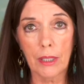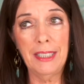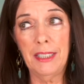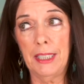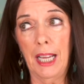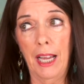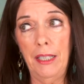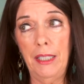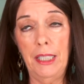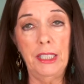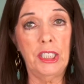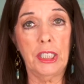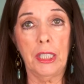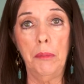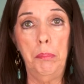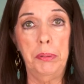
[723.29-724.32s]
and that
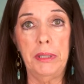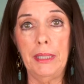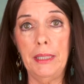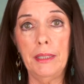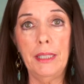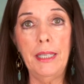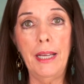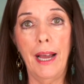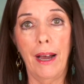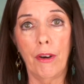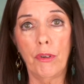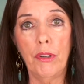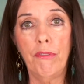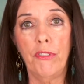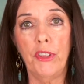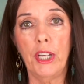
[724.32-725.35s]
is completely out
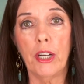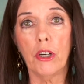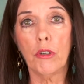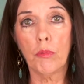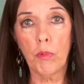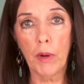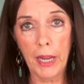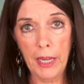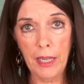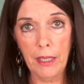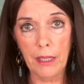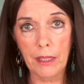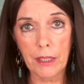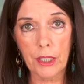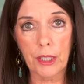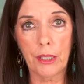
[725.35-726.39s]
of their
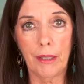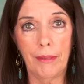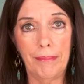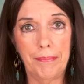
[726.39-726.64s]
range.